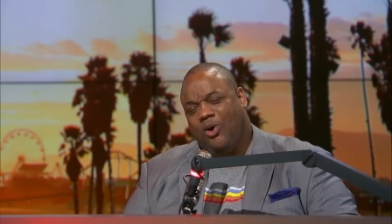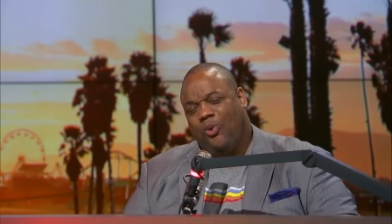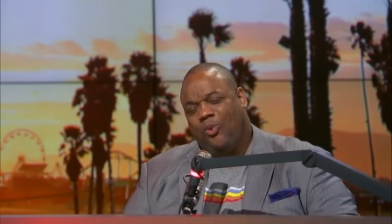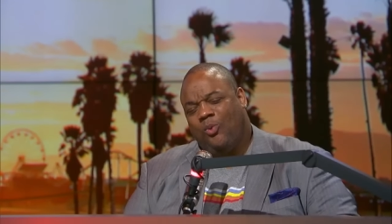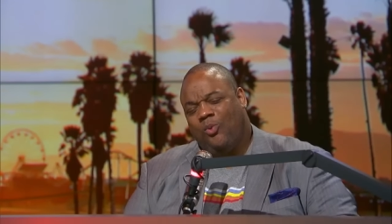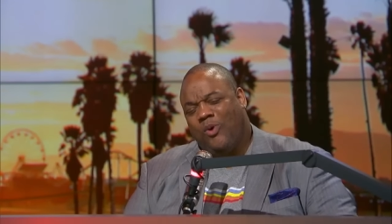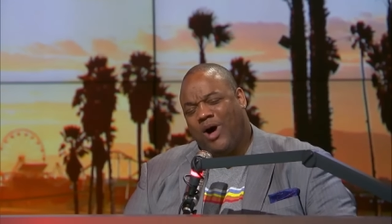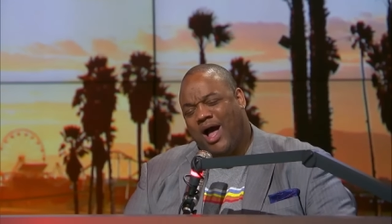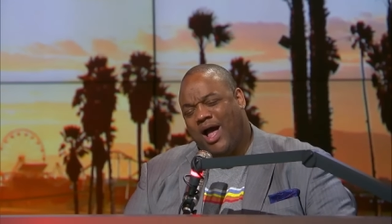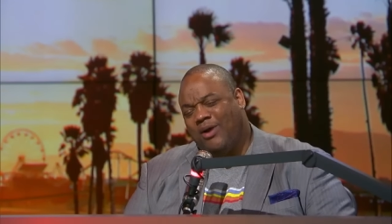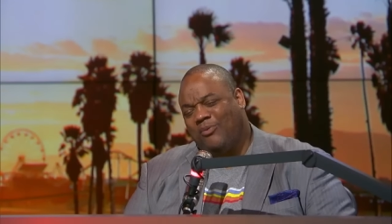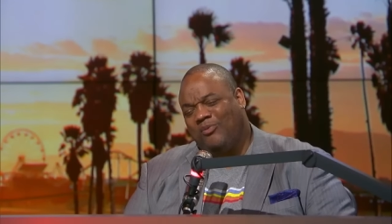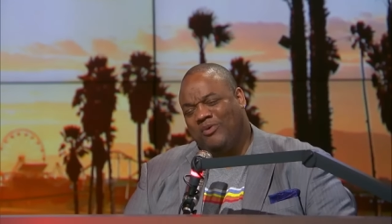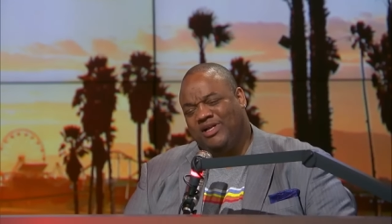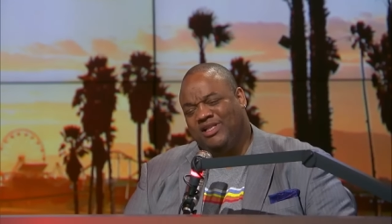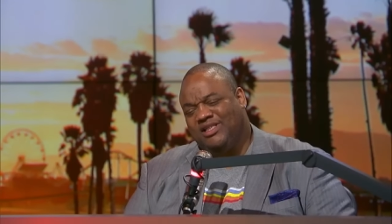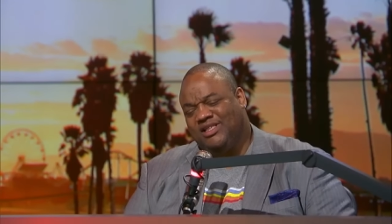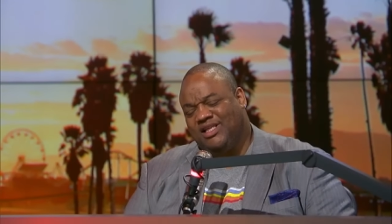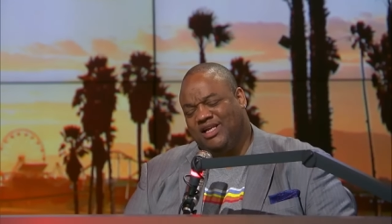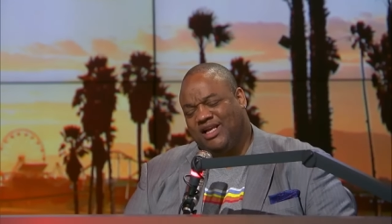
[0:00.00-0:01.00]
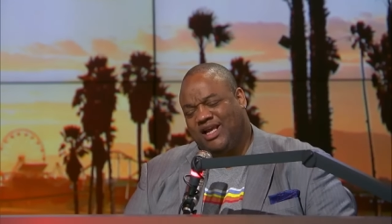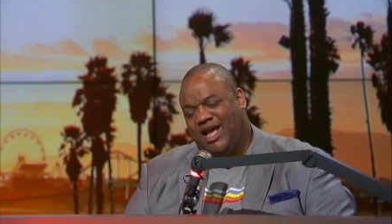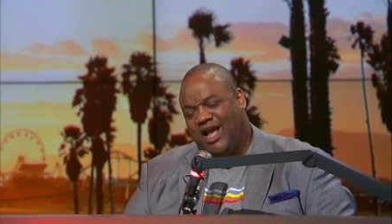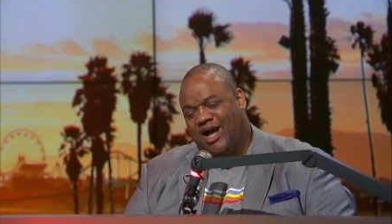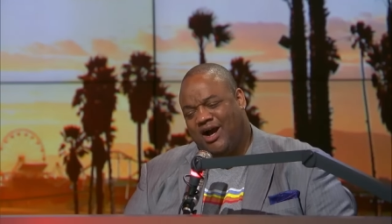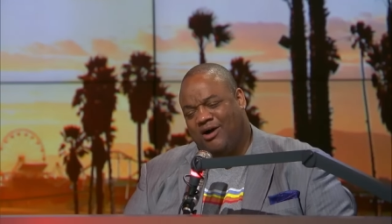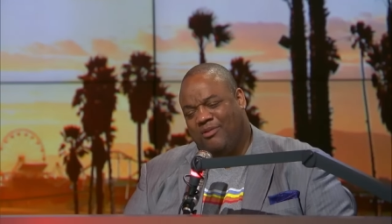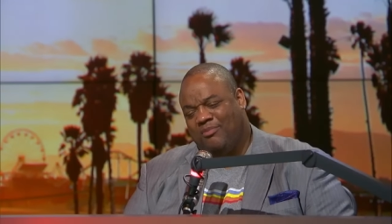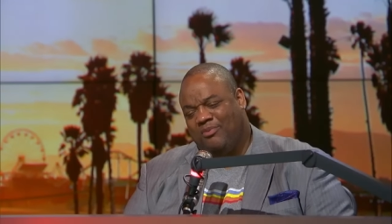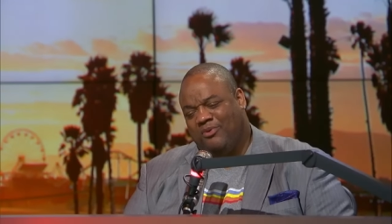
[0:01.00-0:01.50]
why wouldn't the
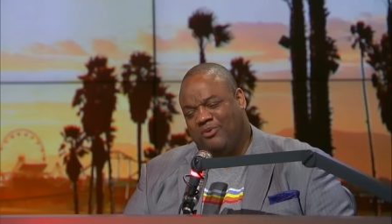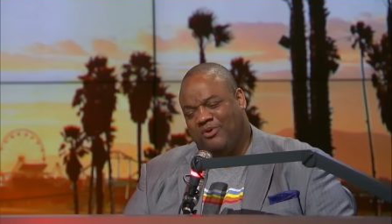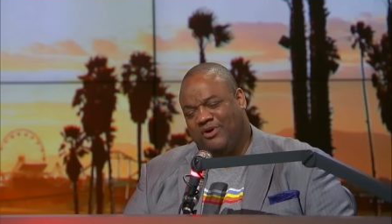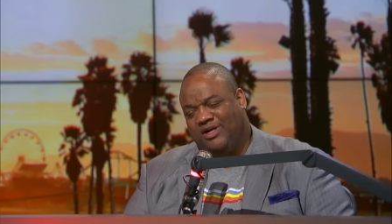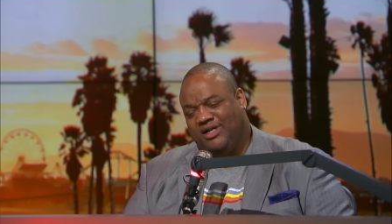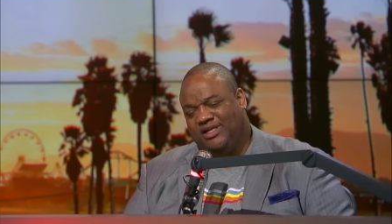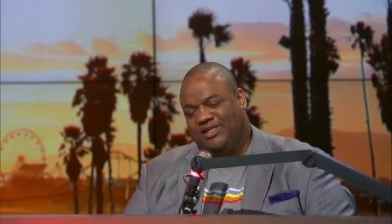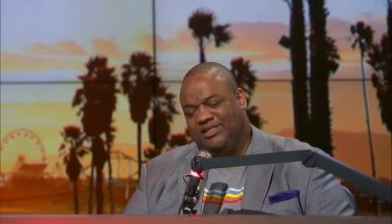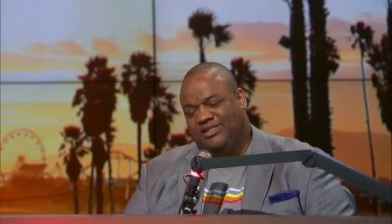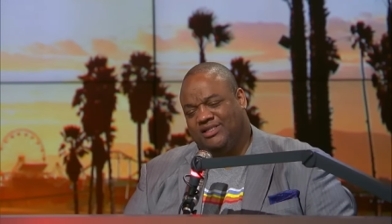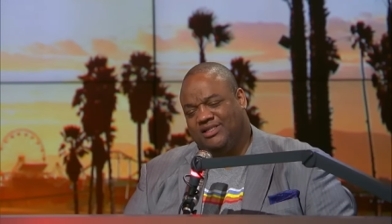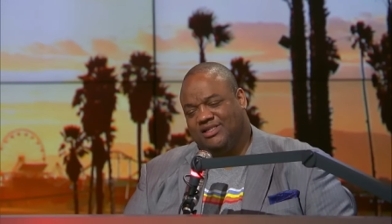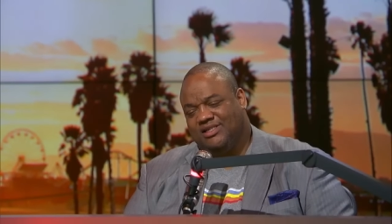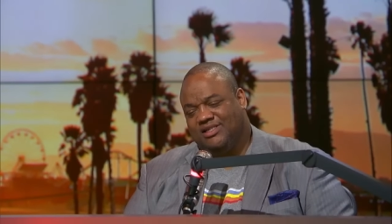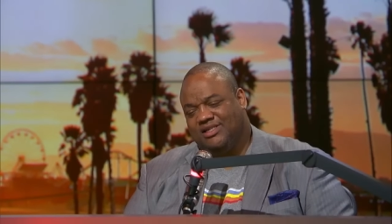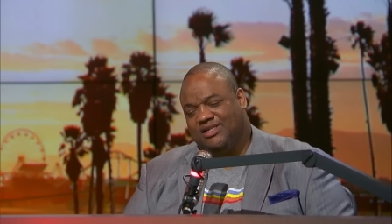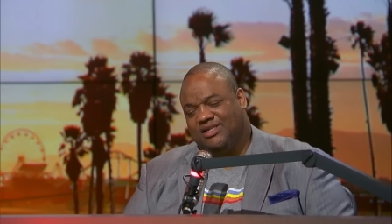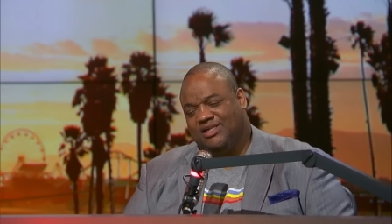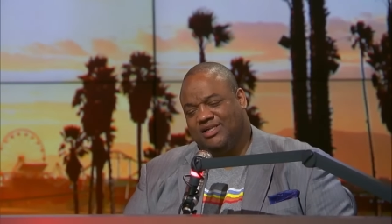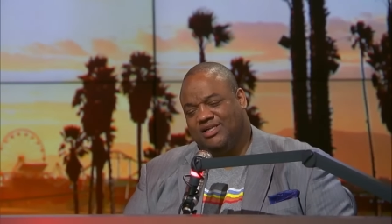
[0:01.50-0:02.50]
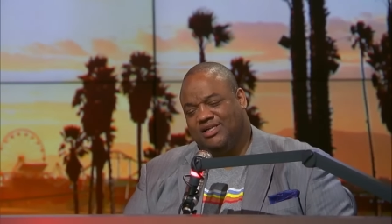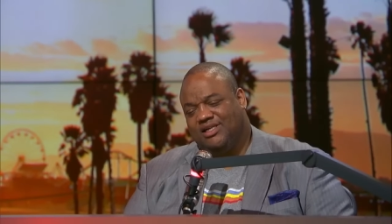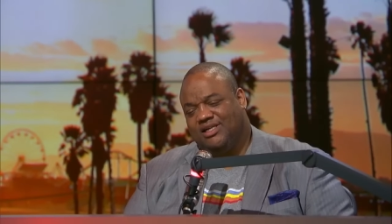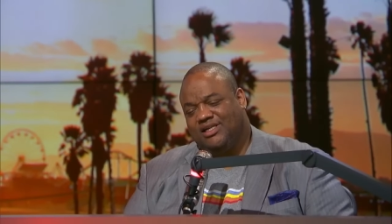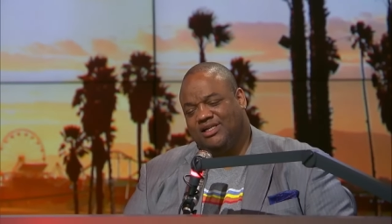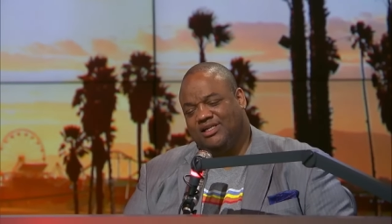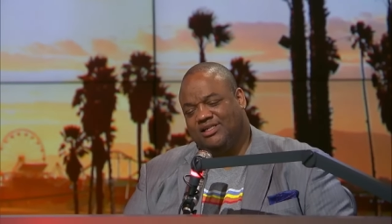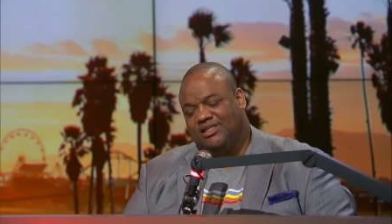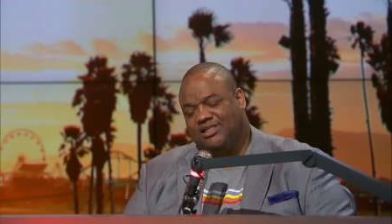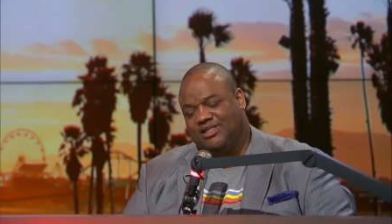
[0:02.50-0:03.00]
Cowboys
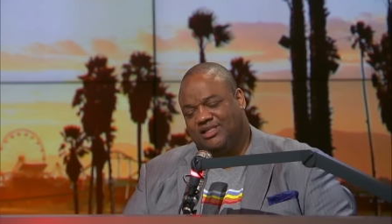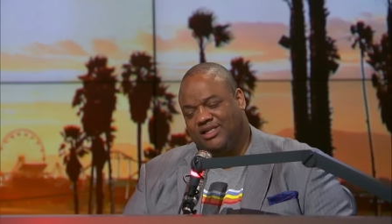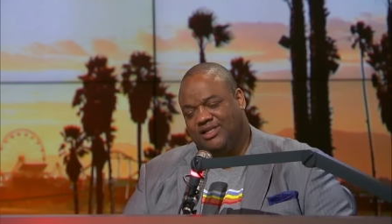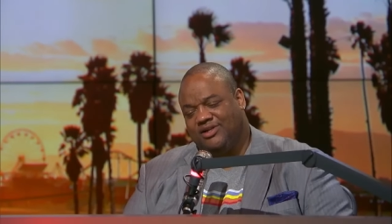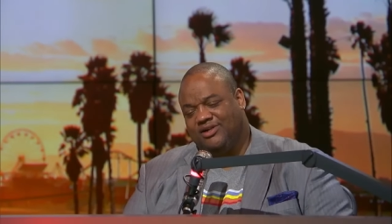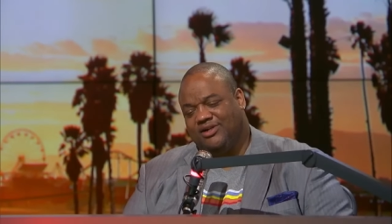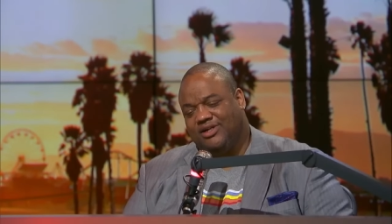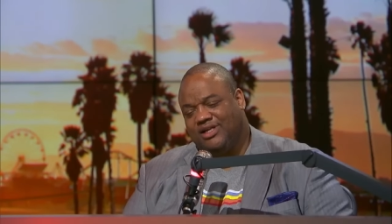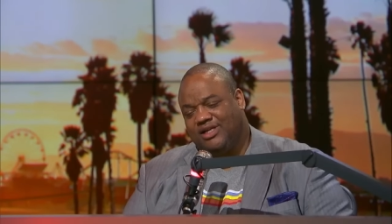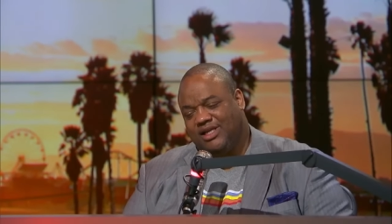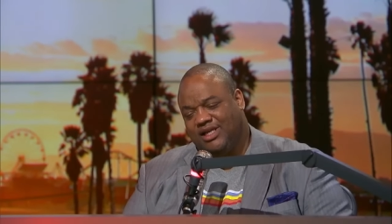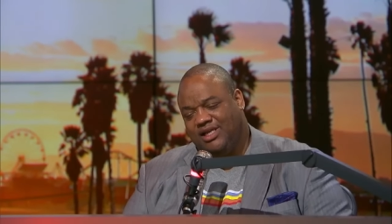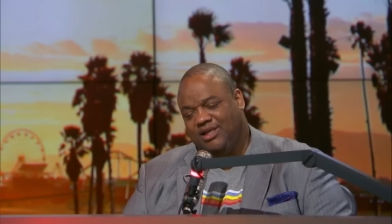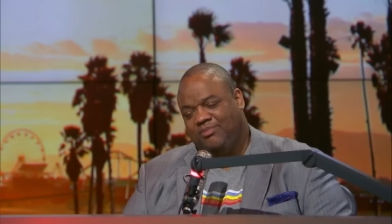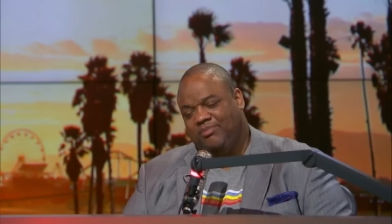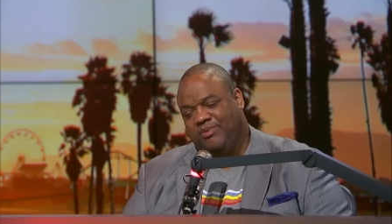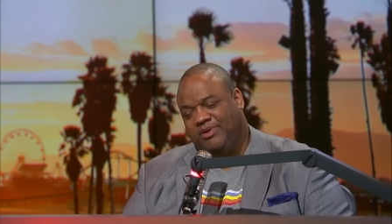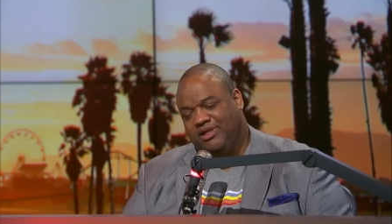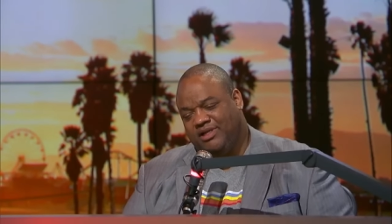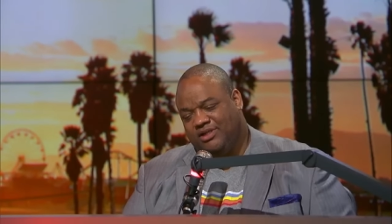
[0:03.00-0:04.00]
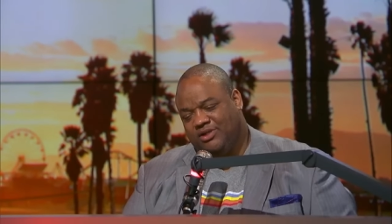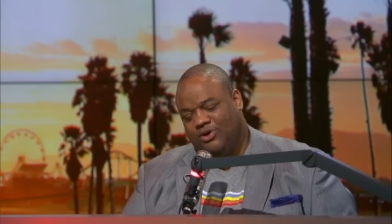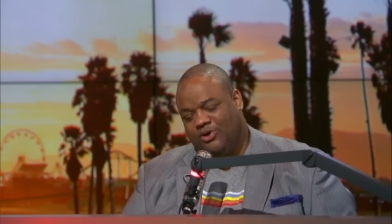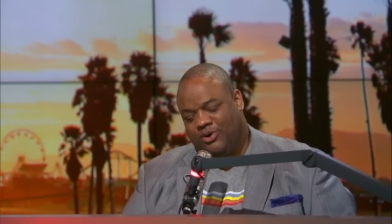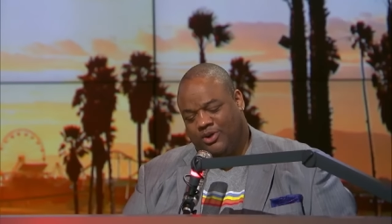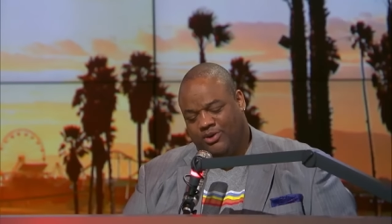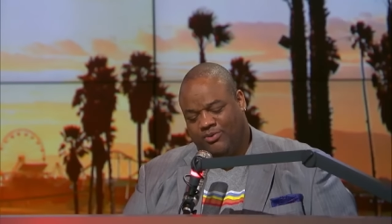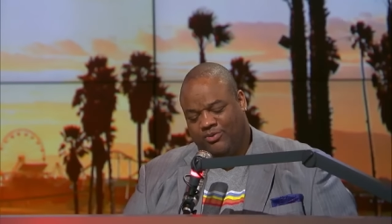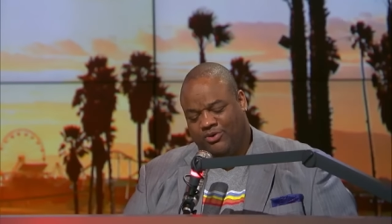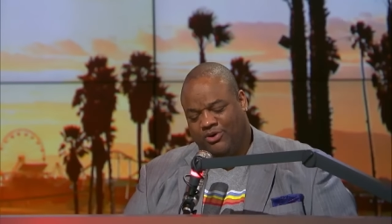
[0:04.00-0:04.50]
consider keeping
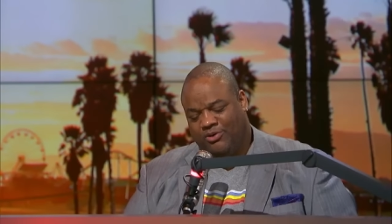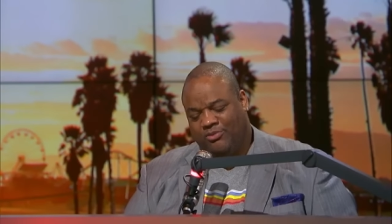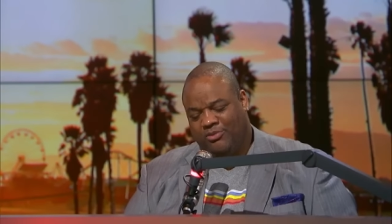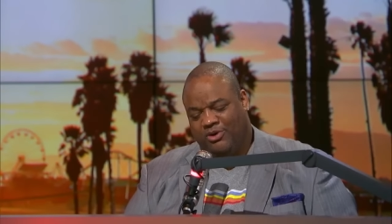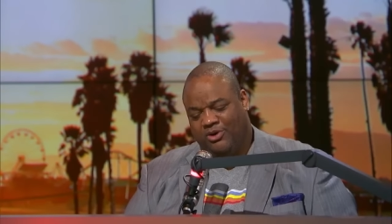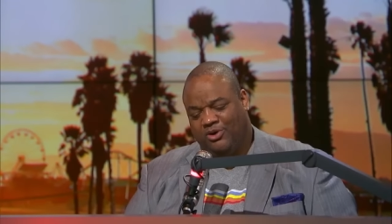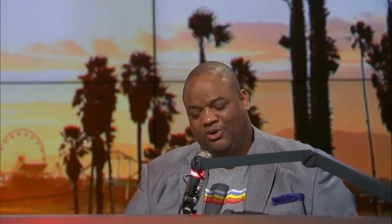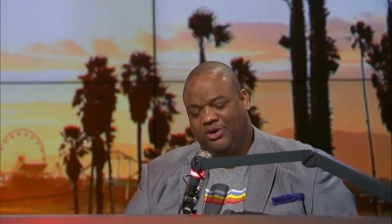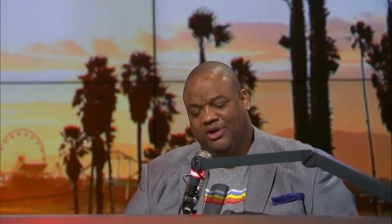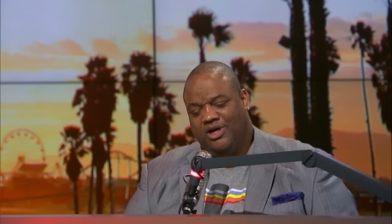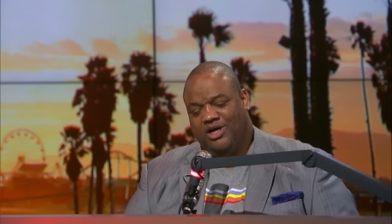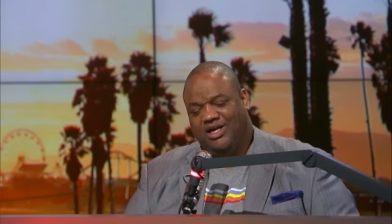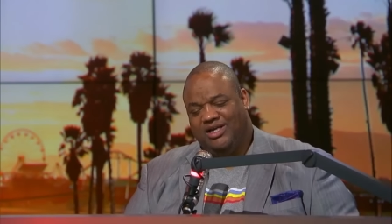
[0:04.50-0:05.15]
Tony Romo?